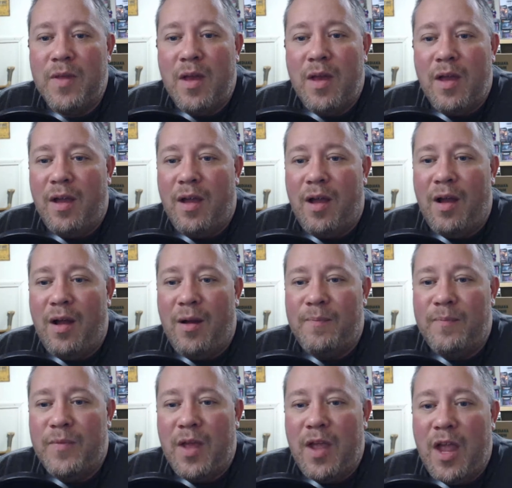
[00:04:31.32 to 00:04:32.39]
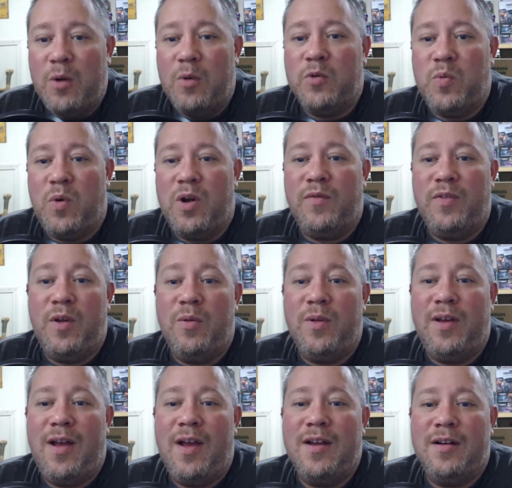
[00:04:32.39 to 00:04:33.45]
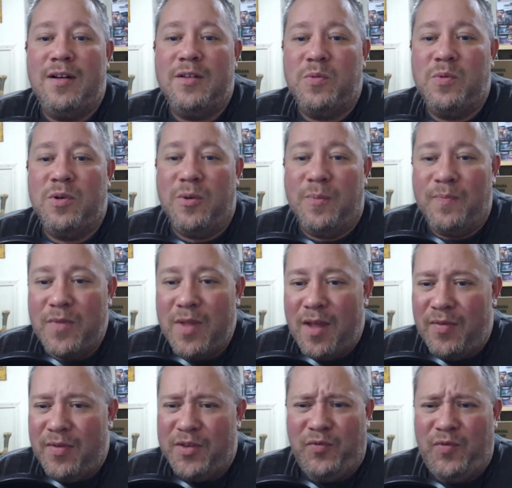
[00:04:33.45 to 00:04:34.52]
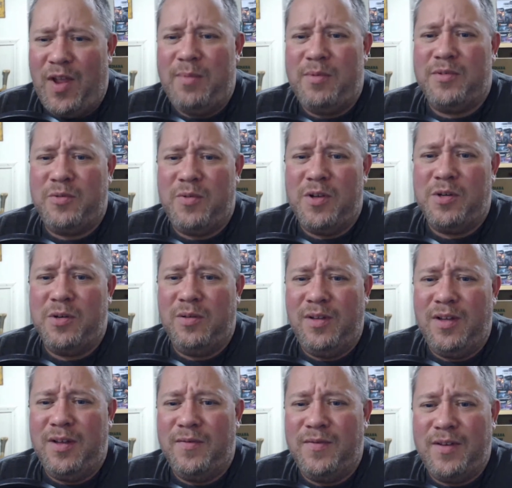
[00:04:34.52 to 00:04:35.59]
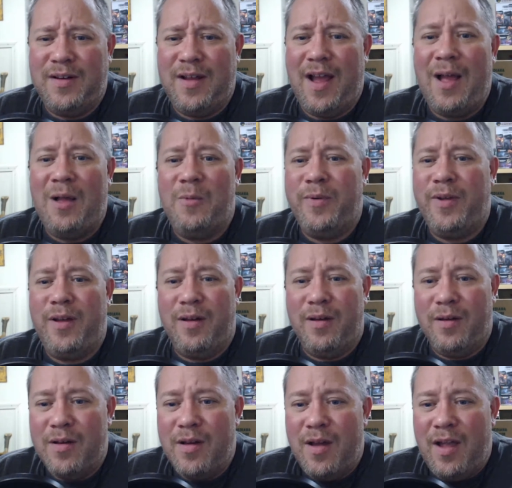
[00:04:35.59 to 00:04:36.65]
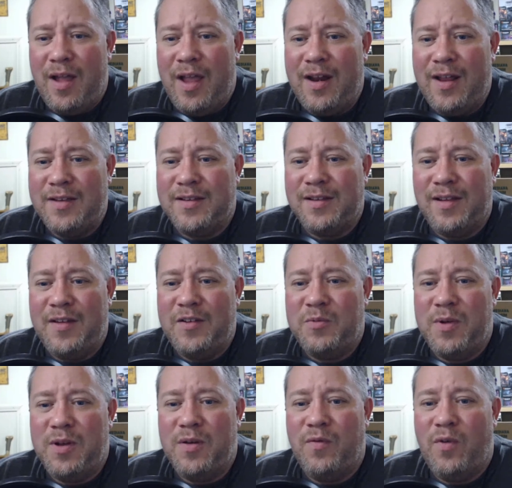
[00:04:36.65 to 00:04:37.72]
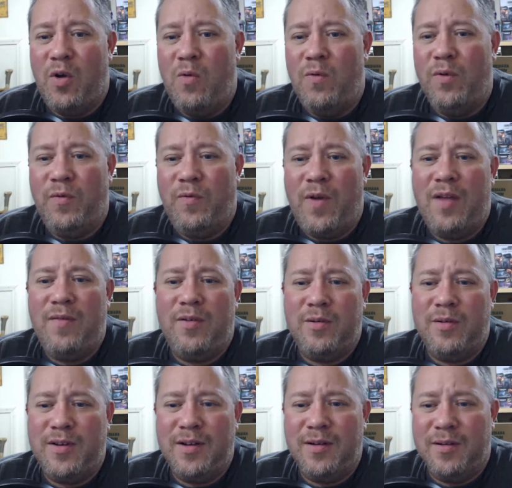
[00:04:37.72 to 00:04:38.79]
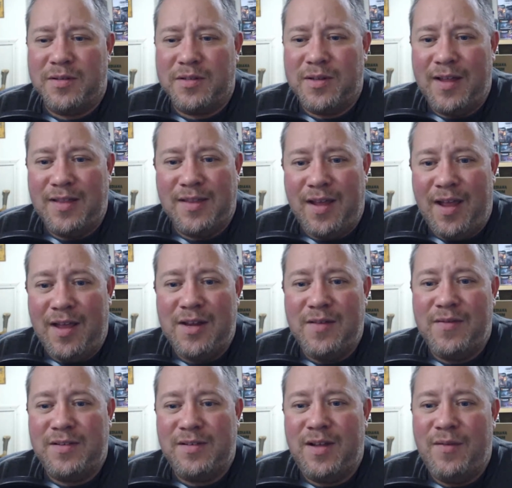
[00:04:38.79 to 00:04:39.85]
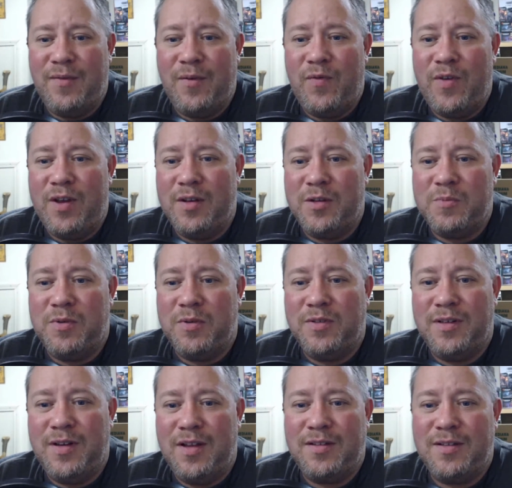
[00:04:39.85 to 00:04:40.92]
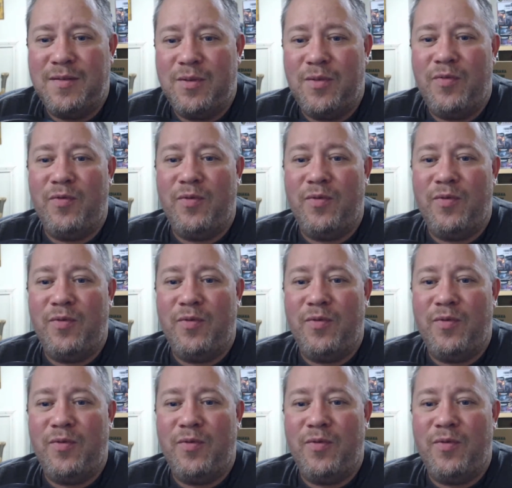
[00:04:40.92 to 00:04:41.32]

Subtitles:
And was one of the only kind in its world. This fabulous creature lived in Albia and has a lifespan of over 500 years. At the end of its life, a phoenix built a nest of